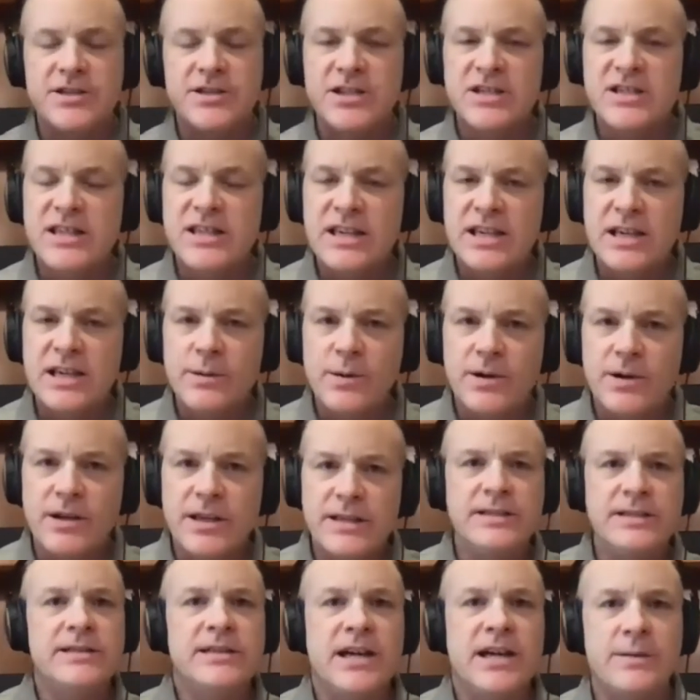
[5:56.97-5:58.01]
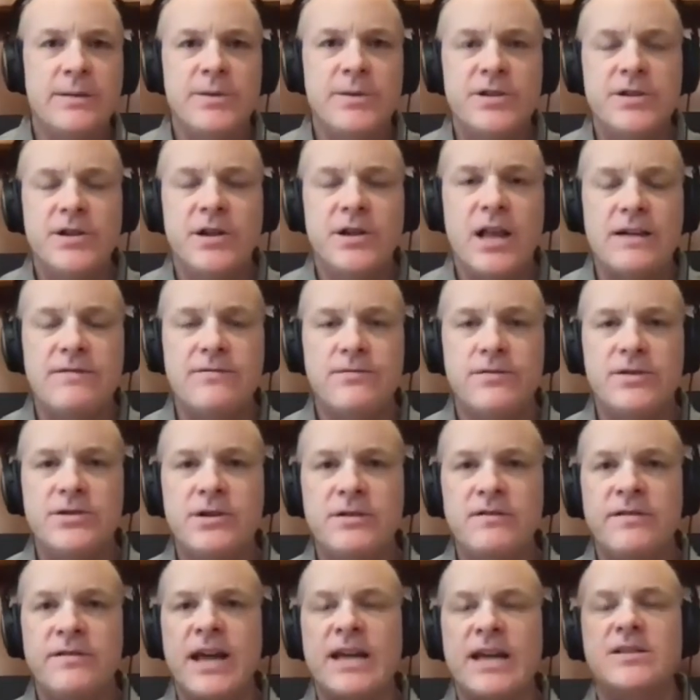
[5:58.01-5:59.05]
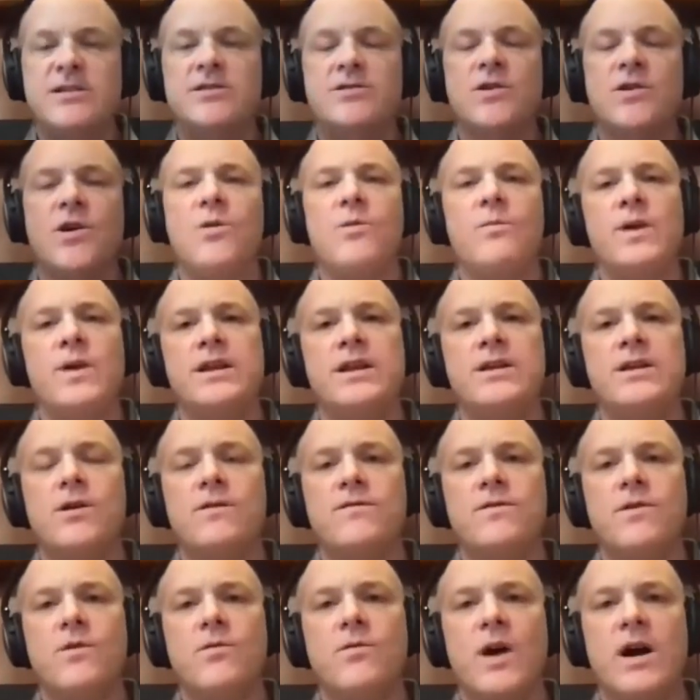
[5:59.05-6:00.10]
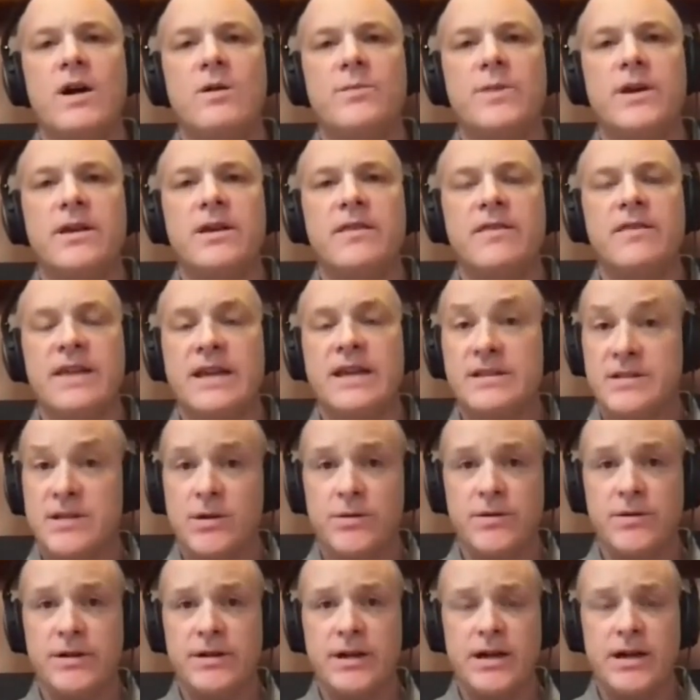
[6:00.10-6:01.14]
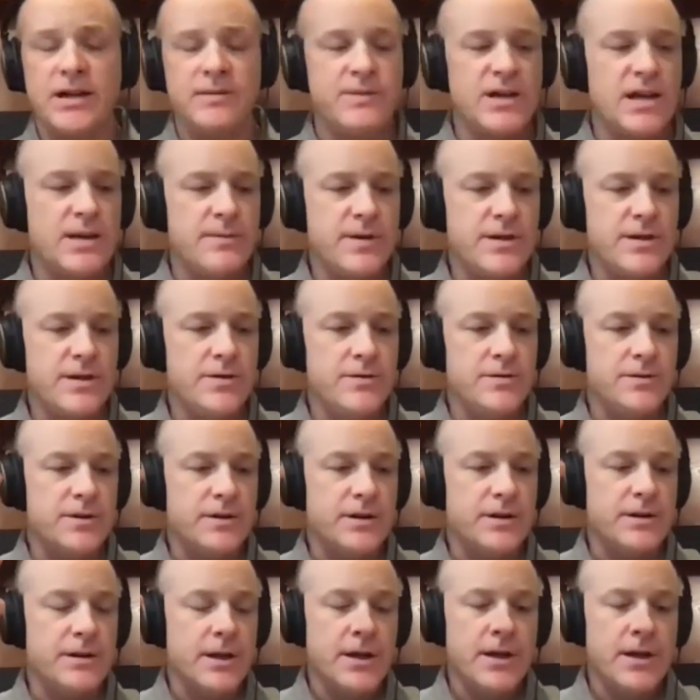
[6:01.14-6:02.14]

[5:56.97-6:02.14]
Just think about any time in your life when you have had so many overwhelming things going on. Maybe you are,